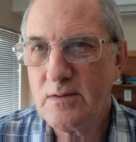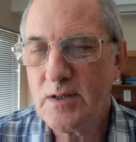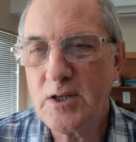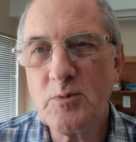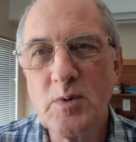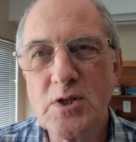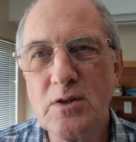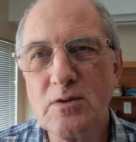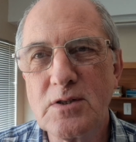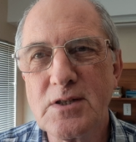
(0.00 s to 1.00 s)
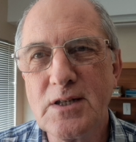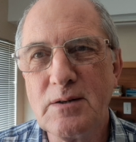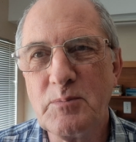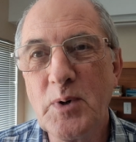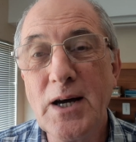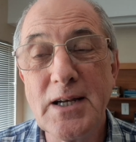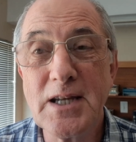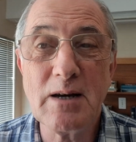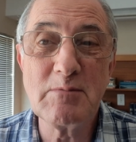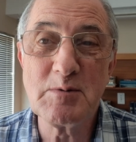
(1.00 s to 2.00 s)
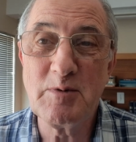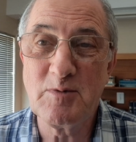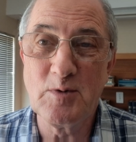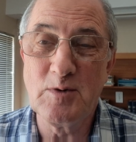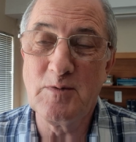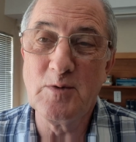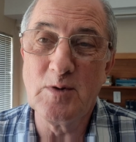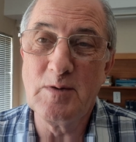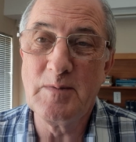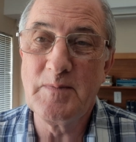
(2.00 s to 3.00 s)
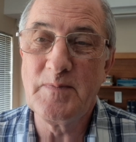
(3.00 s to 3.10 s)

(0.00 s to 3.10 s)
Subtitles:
And yet we're told pride comes before the fall.